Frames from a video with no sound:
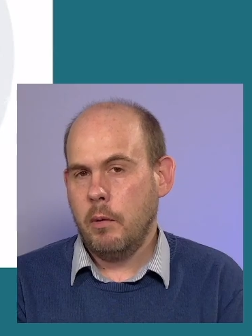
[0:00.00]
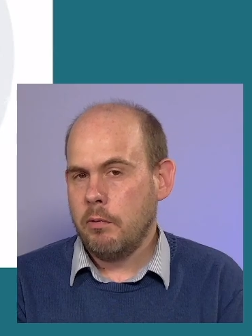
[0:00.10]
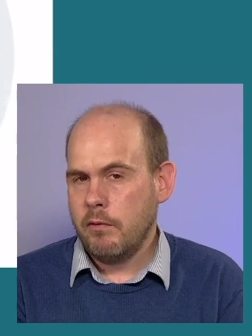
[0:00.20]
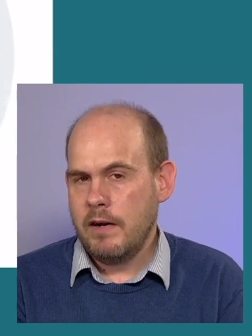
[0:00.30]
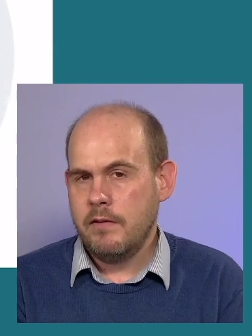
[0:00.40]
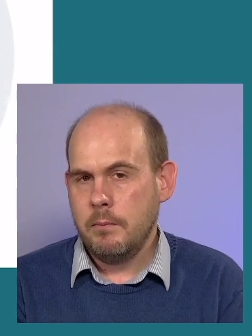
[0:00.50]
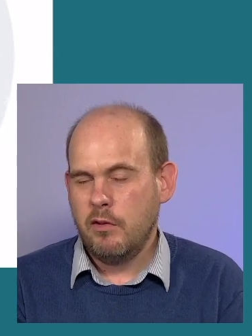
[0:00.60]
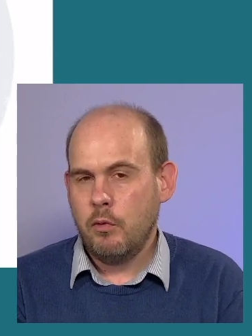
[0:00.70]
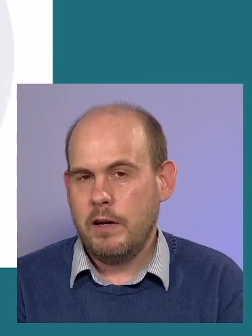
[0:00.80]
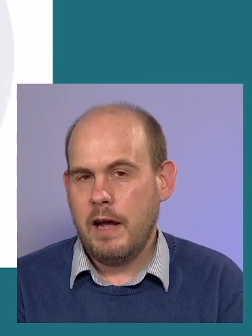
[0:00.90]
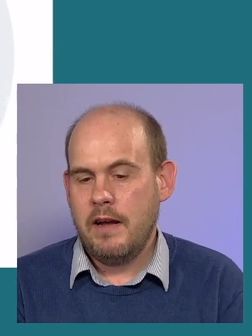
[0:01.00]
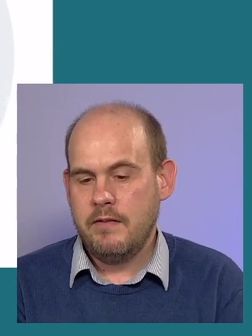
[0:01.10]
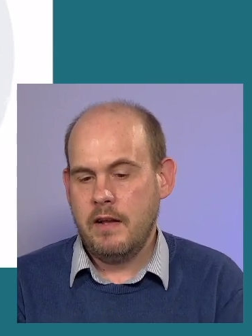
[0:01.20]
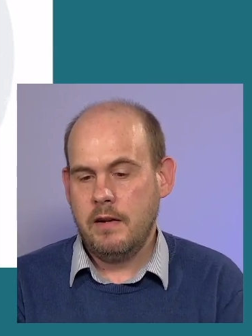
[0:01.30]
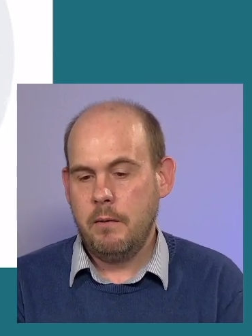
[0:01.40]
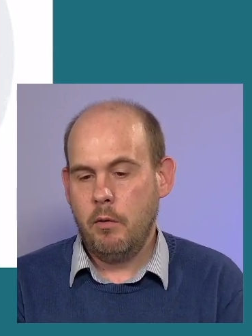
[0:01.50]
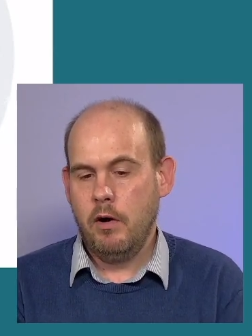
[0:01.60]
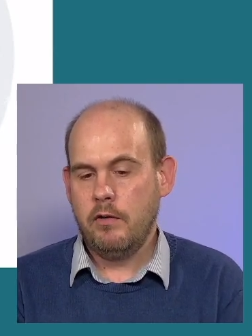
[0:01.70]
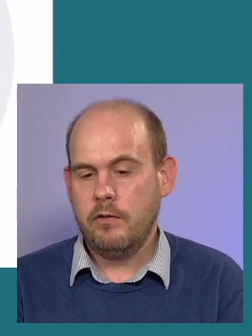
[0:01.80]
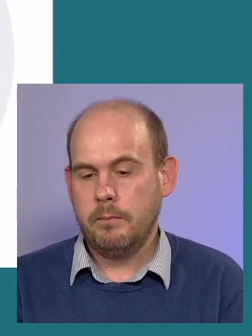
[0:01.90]
operating between ASN
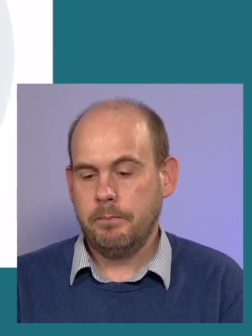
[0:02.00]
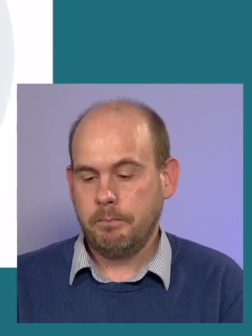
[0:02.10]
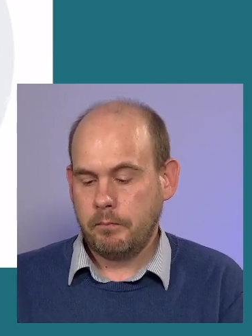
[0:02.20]
networks.